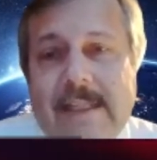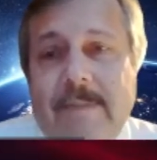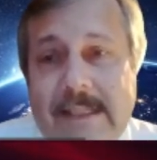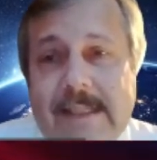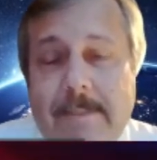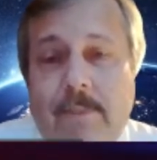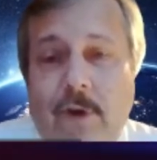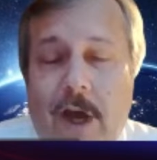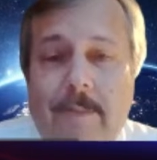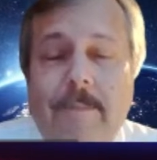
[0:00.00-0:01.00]
This is a
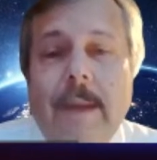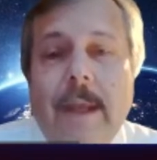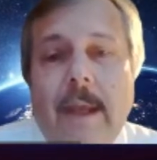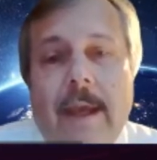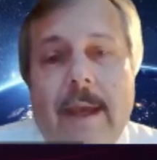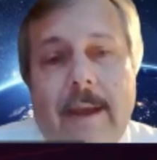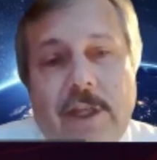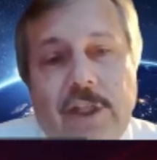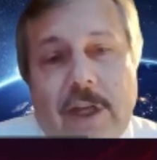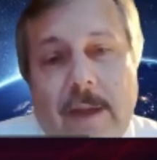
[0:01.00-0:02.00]
problem
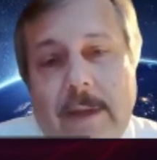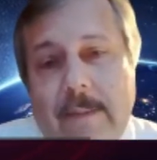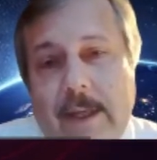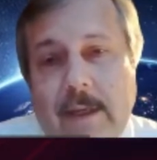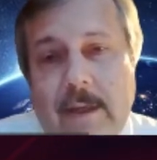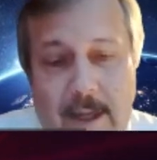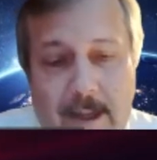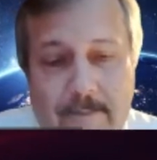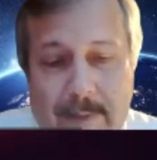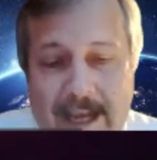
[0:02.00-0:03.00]
which I'm coming
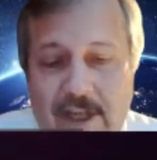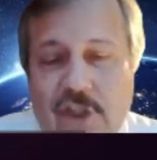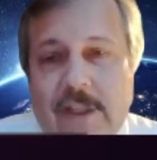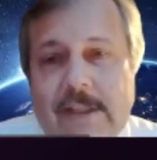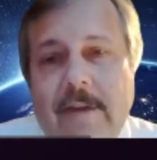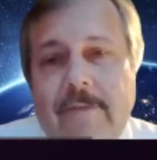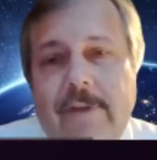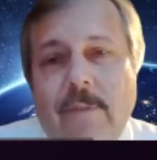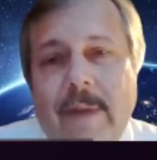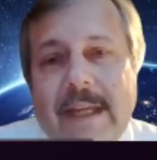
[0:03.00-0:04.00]
back just in a
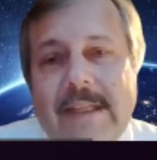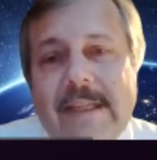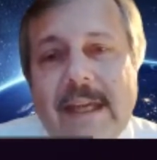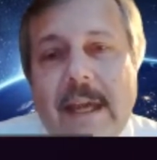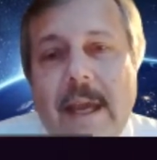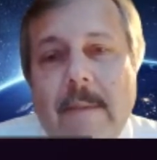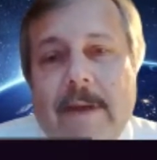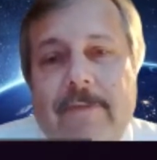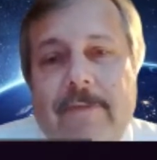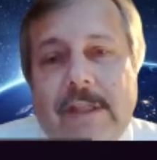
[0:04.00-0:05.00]
few minutes.
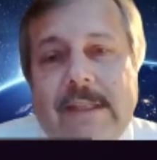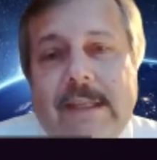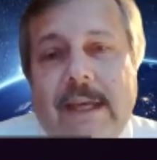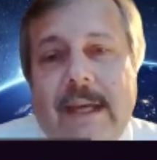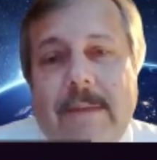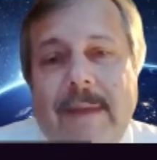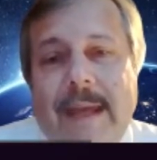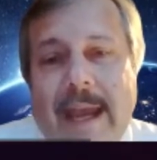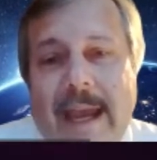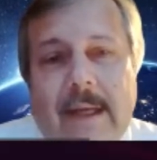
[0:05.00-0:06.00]
But first, let me
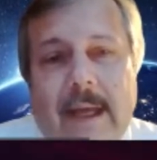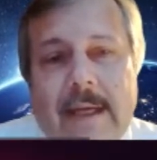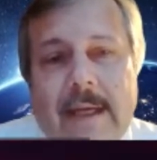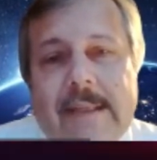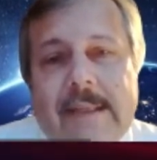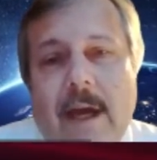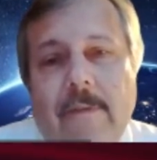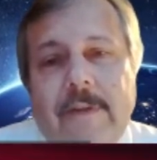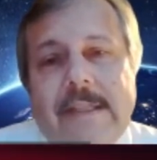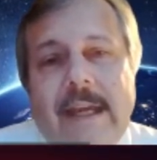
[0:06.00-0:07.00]
analyze now
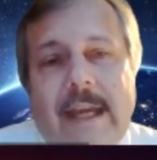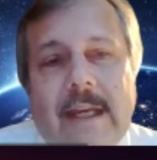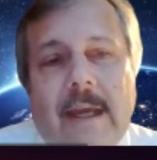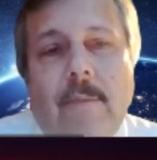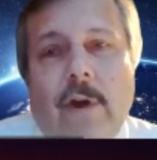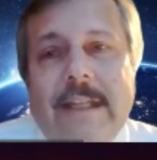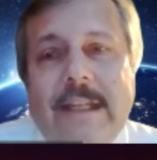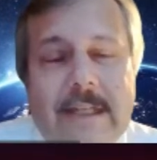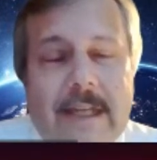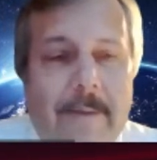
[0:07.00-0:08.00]
this data in
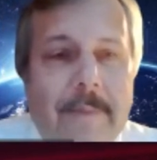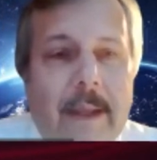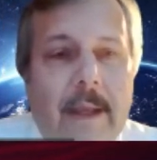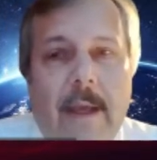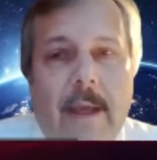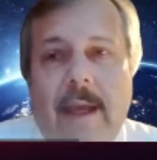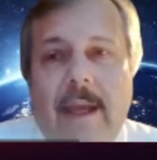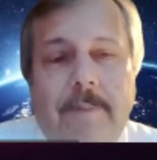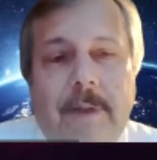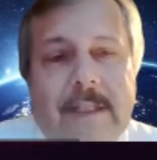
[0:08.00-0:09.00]
detail.
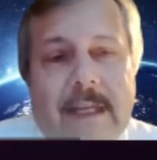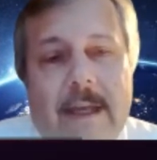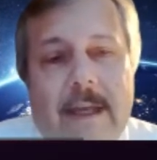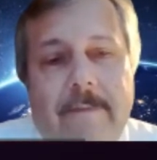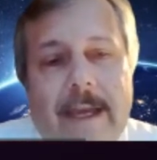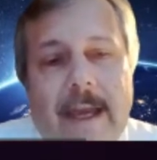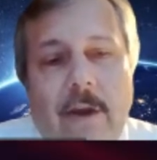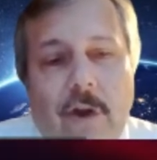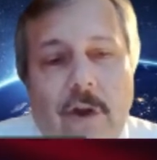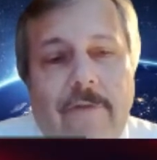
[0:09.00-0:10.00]
In particular, we can
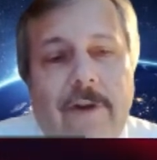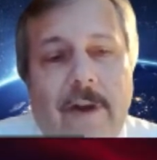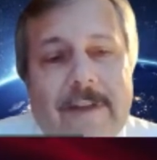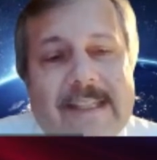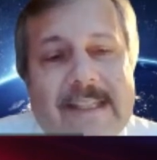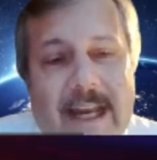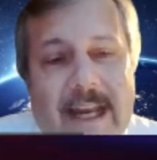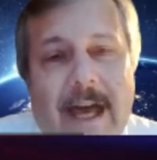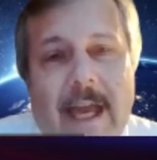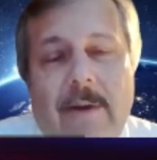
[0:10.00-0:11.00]
look from the
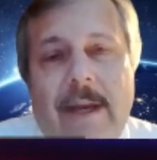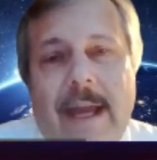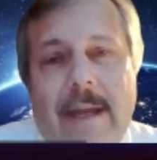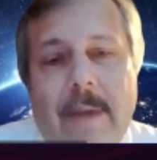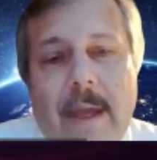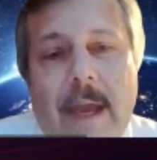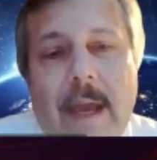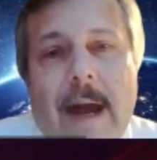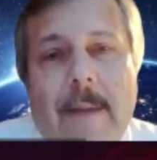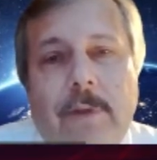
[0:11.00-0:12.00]
single iron atom
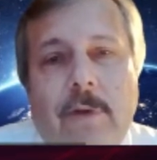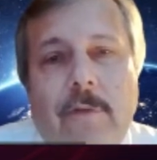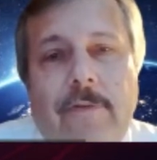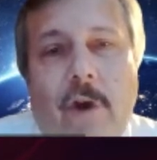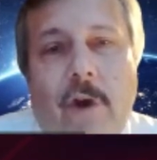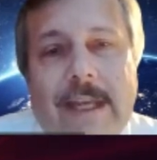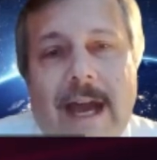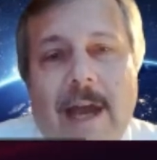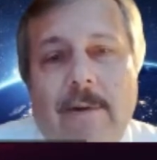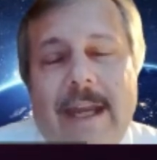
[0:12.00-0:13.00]
up to 40
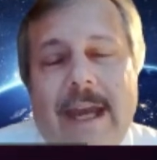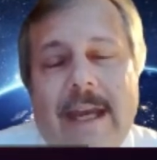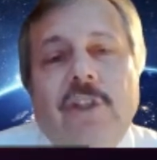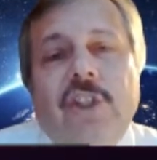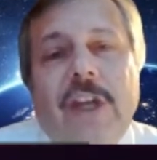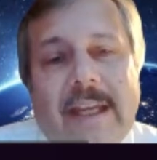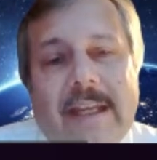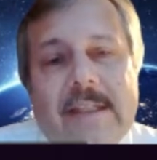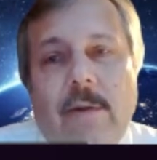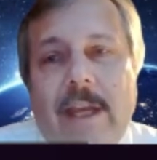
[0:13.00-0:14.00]
iron atom chain.
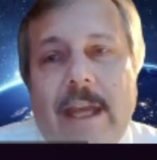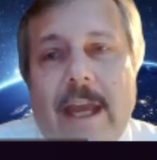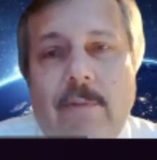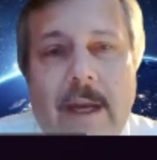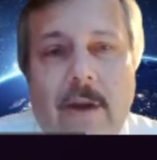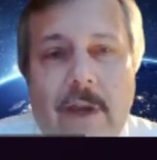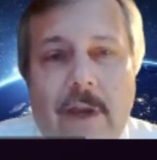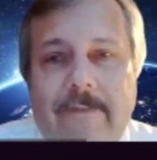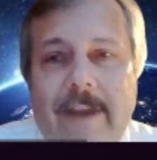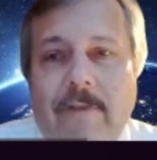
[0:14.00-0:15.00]
So we can really look
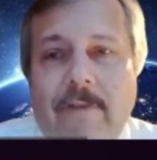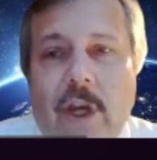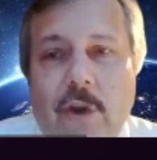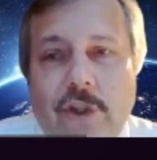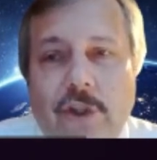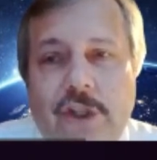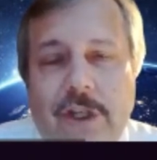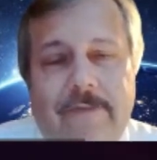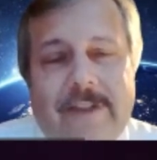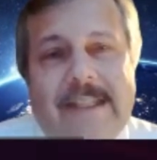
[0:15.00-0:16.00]
at the evolution of
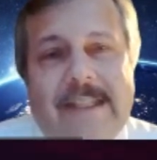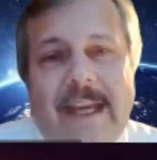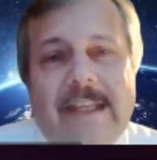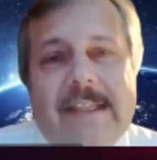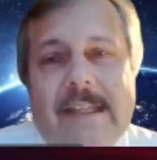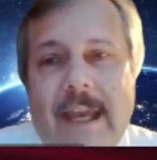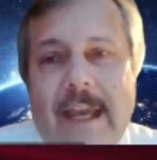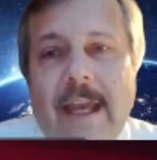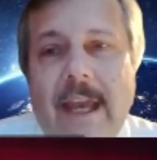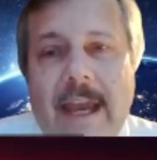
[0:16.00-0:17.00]
the states
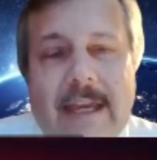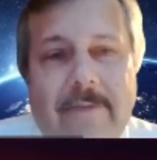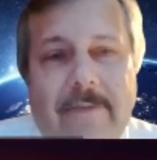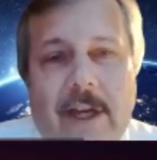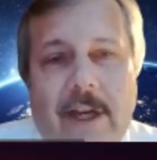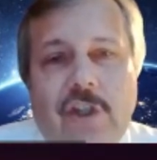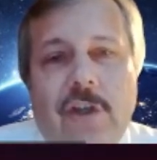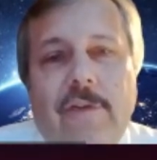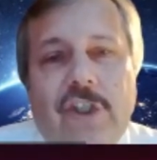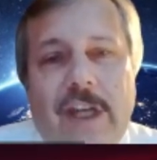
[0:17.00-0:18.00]
here as a function
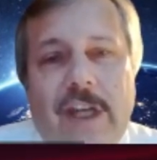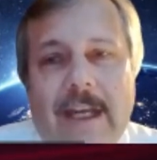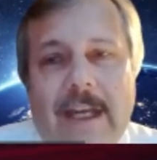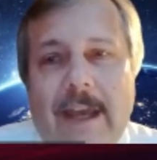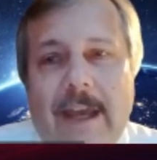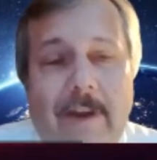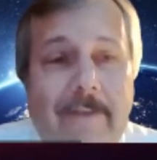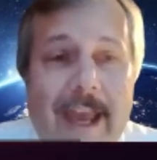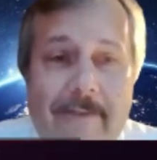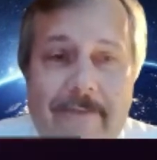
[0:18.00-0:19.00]
of chain length. And we
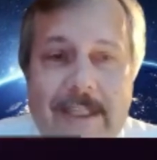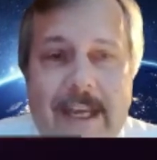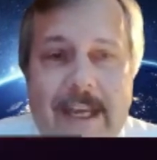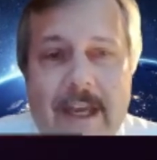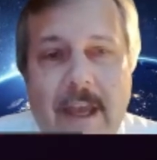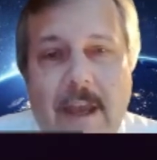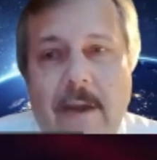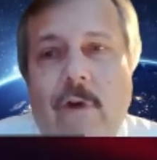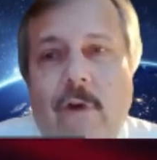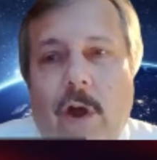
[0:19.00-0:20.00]
have the data
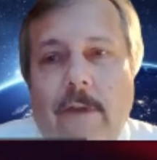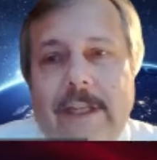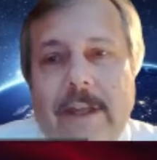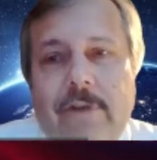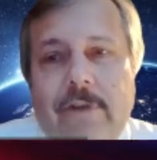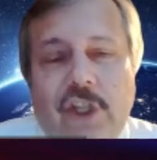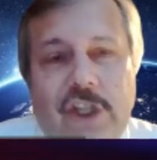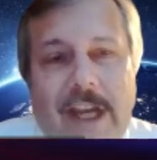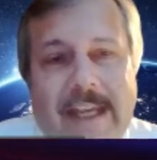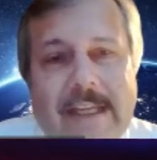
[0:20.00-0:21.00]
for all the different
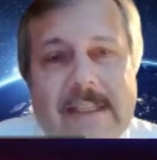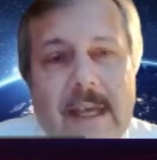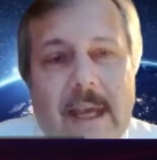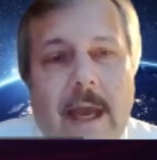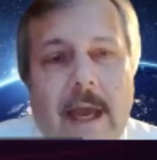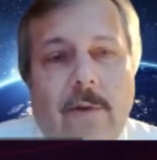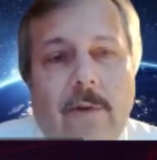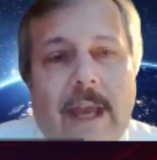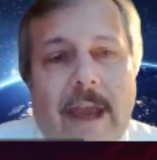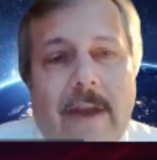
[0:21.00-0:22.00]
chains. I
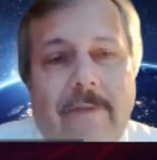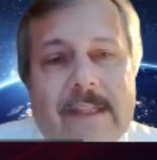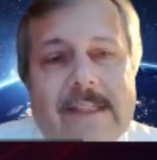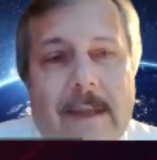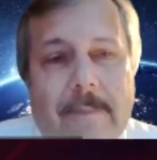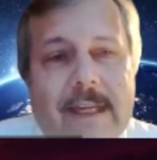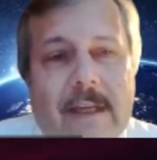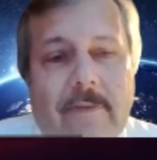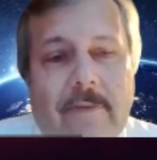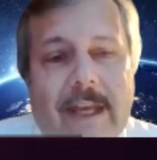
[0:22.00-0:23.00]
only have here a
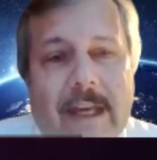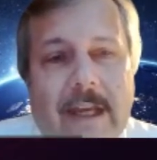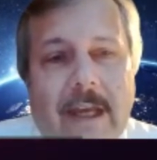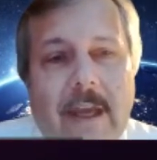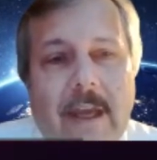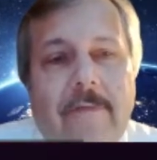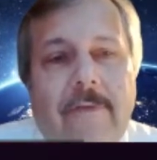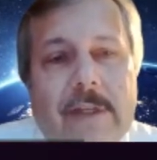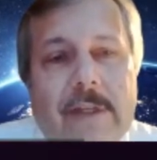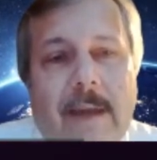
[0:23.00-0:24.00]
subset of data
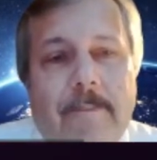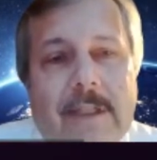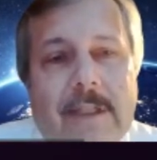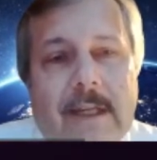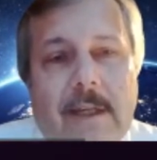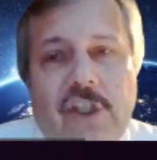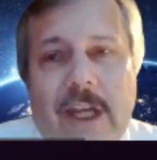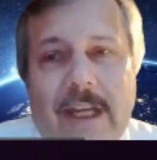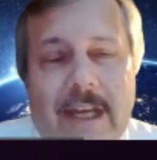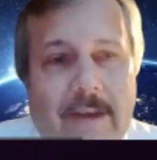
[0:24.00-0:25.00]
for some particular
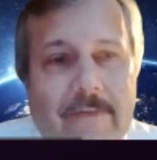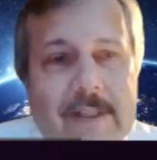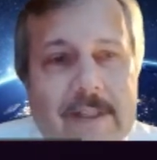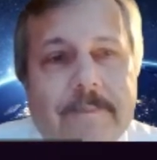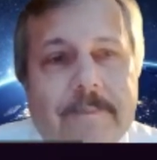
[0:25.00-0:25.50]
chain lengths.